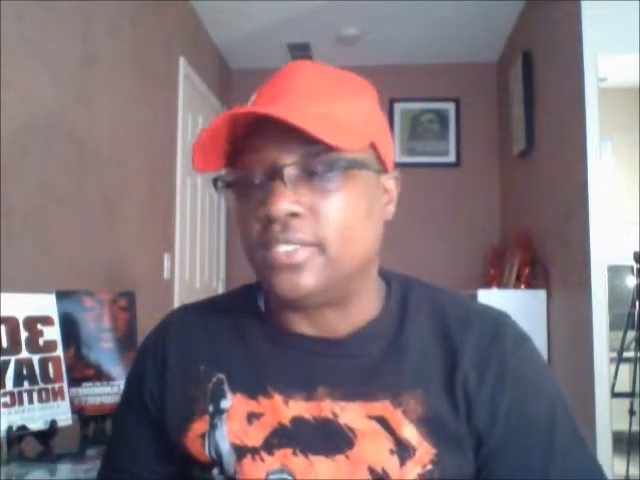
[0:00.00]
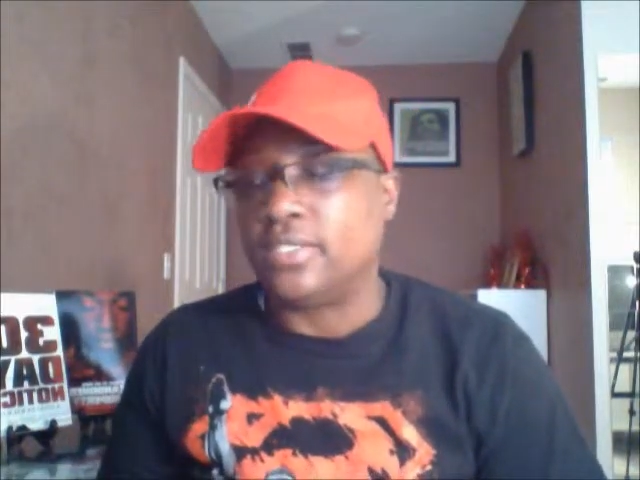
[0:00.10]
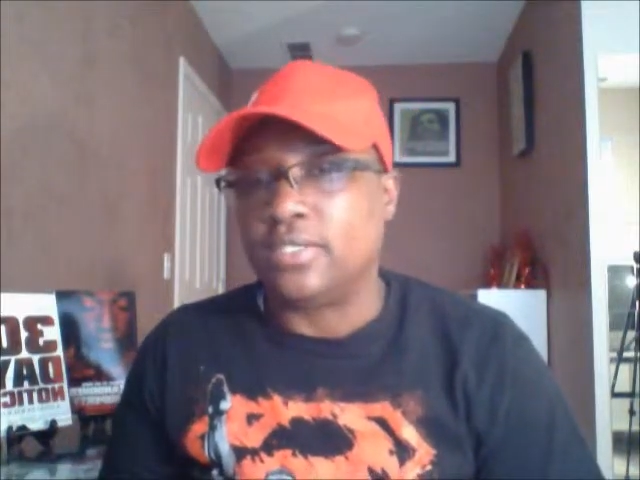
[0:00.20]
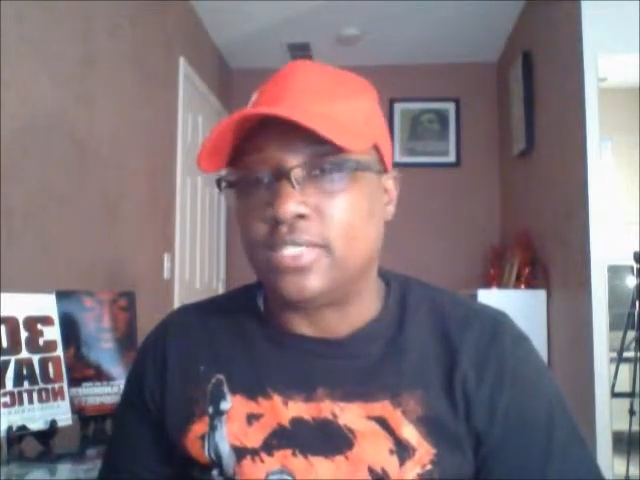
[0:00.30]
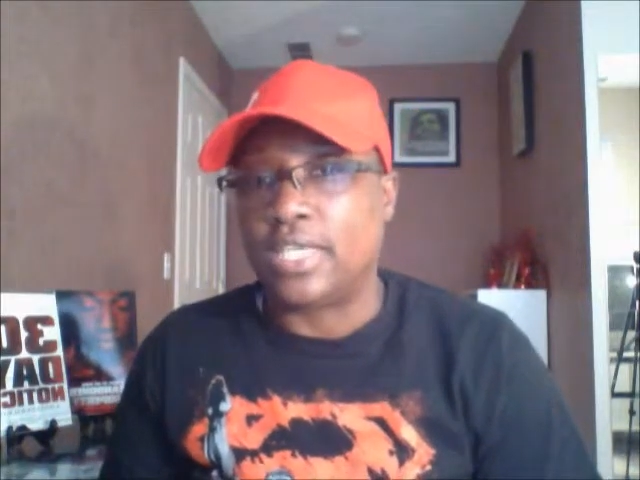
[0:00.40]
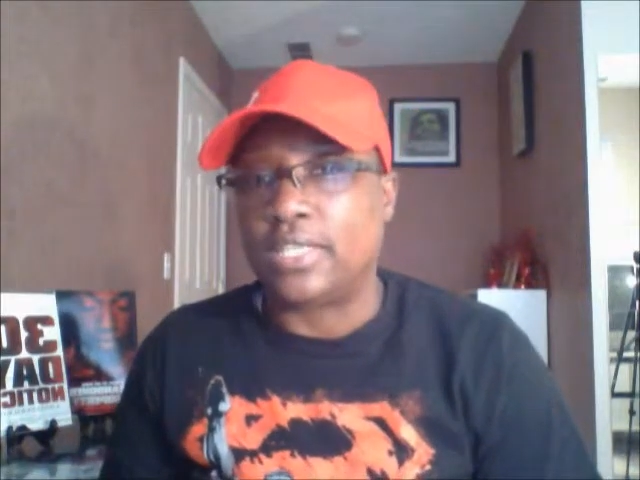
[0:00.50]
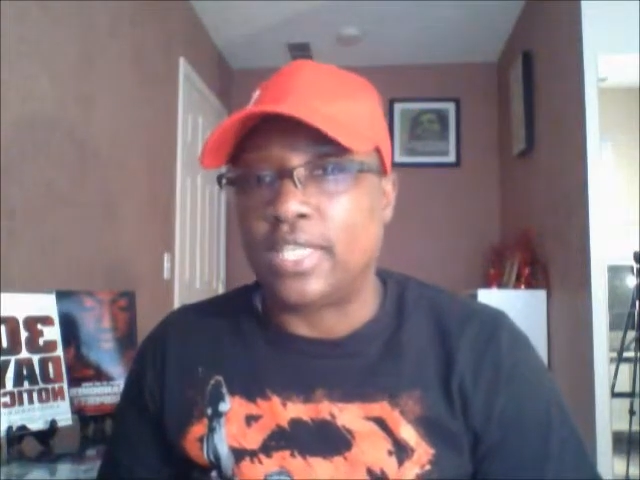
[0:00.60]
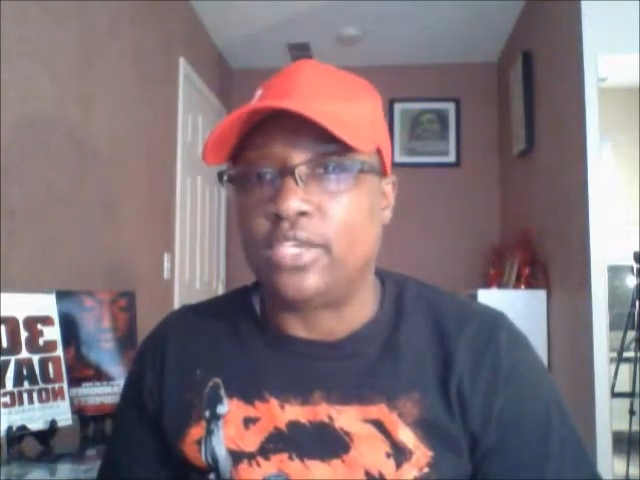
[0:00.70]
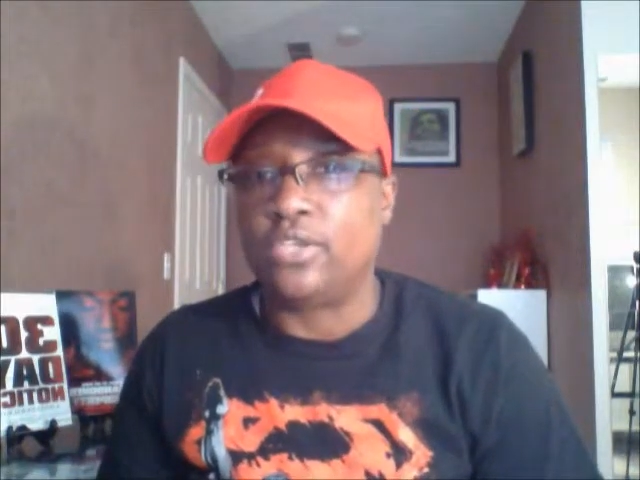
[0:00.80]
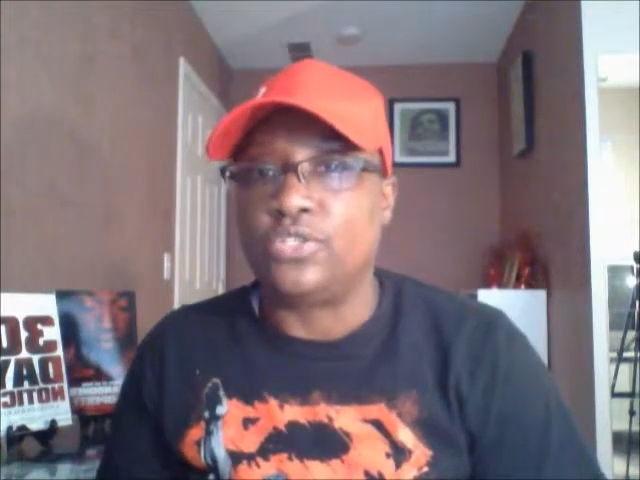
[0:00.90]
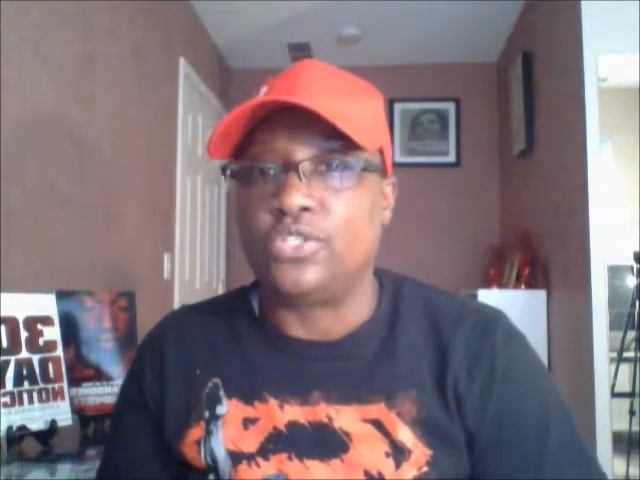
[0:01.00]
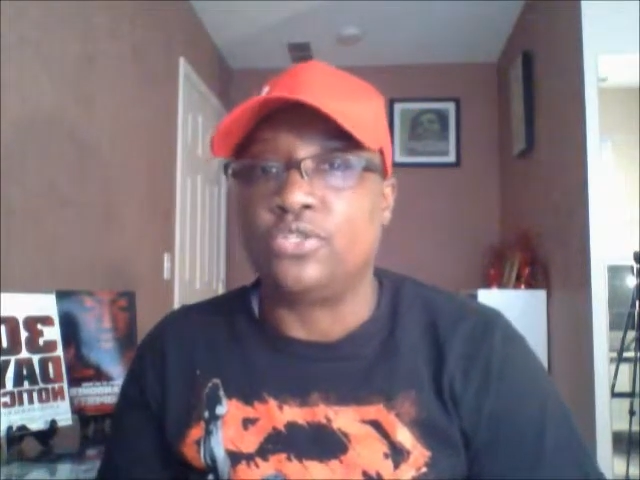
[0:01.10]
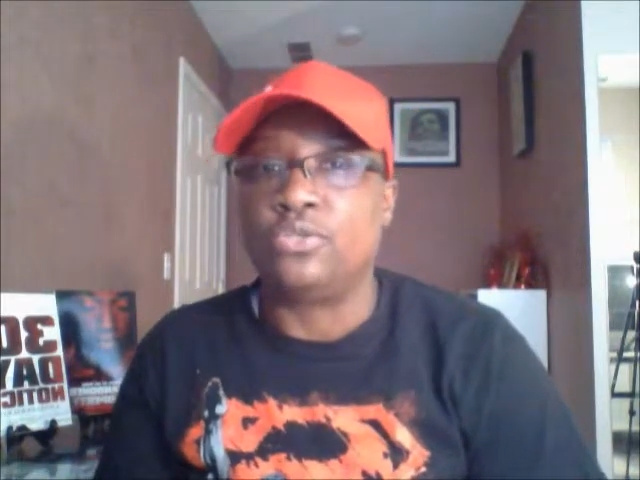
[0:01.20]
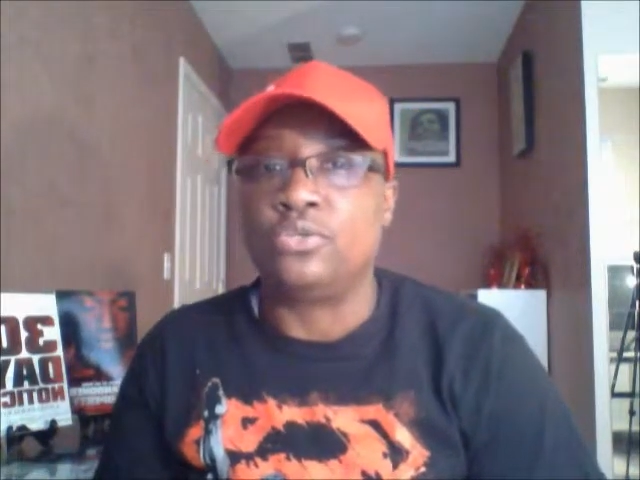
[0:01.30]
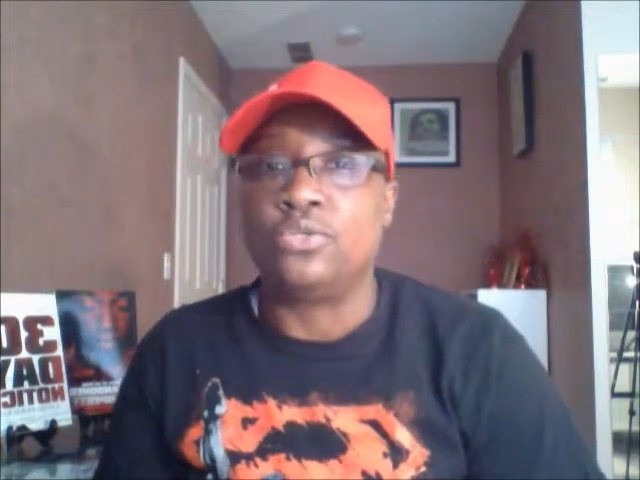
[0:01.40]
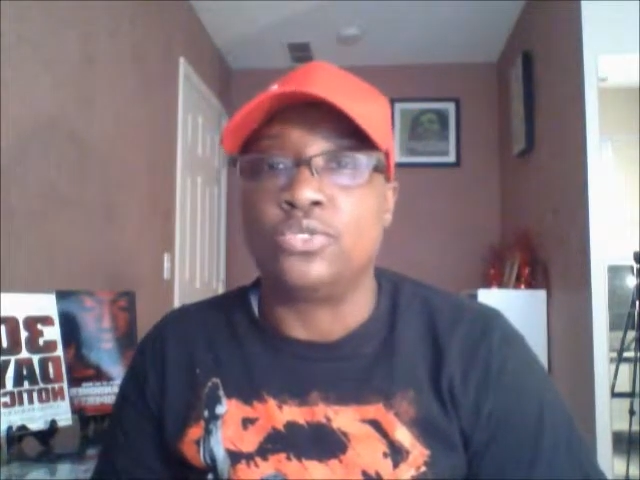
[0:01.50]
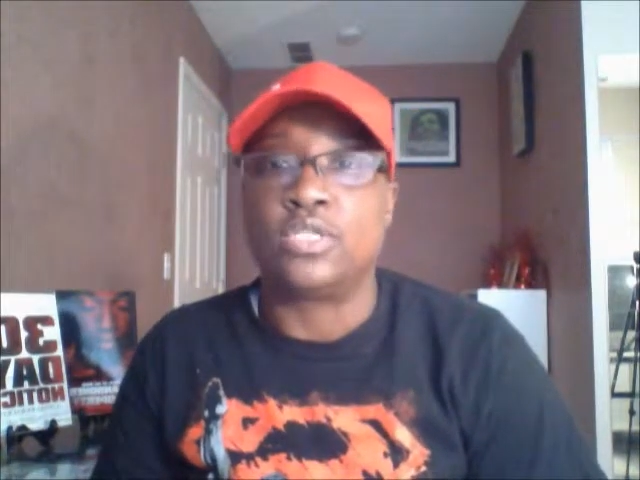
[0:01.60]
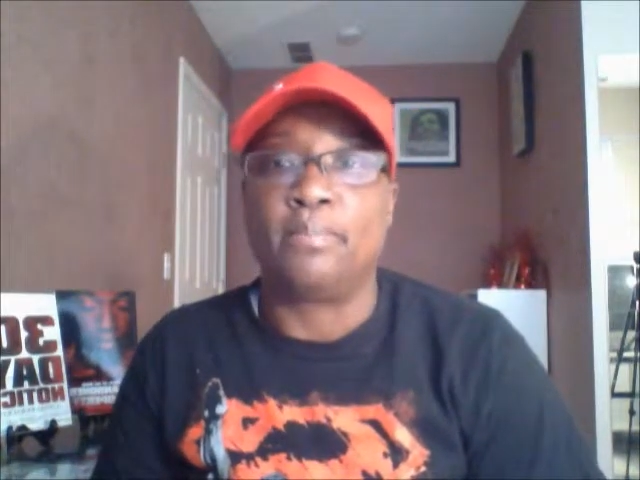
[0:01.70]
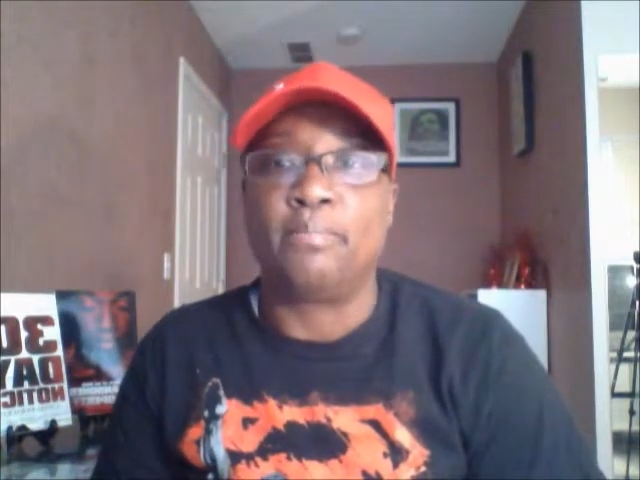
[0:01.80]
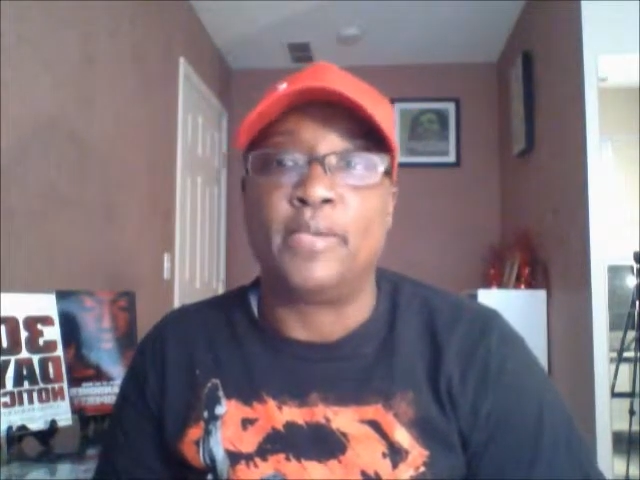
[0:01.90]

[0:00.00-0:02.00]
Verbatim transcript: to say thank you to some